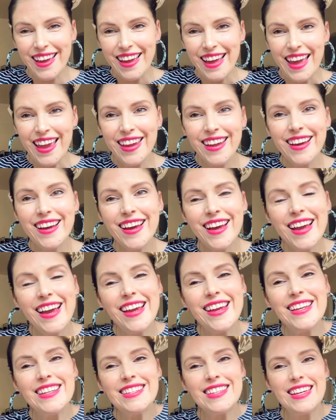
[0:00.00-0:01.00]
Hey
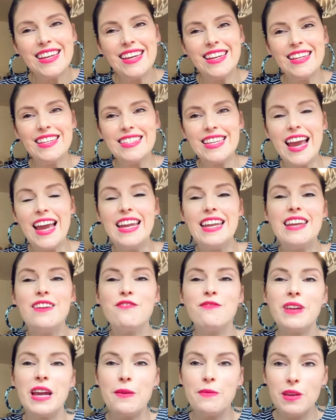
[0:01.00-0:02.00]
guys, it is Kate here
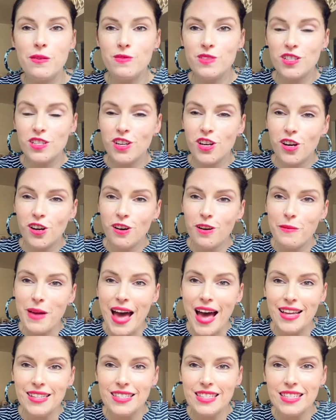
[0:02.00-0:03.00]
from kate mckibben dot com,
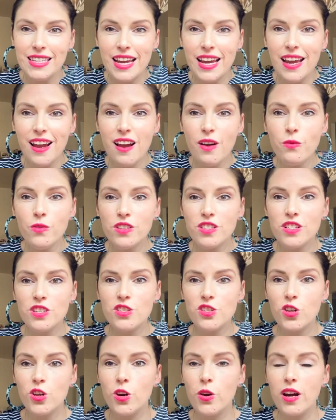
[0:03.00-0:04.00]
and today I wanted to
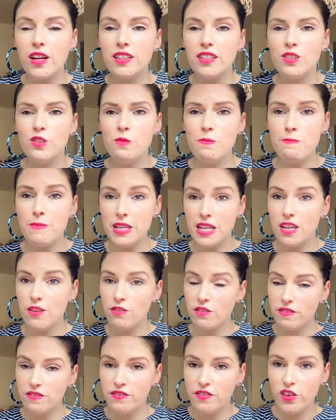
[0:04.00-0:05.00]
do a little mini
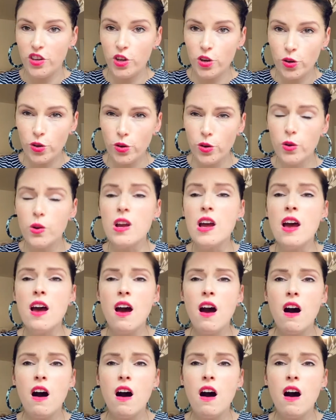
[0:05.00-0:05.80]
review